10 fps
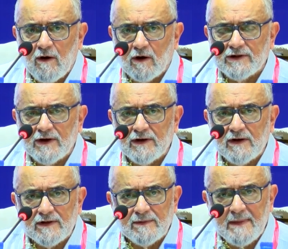Although
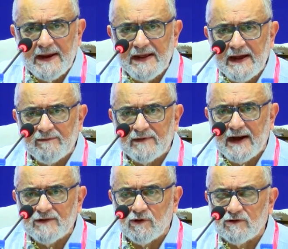many
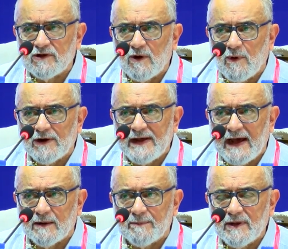Afghans also want
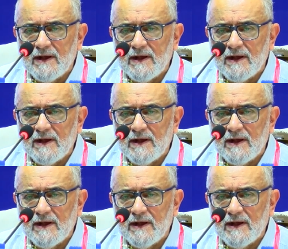help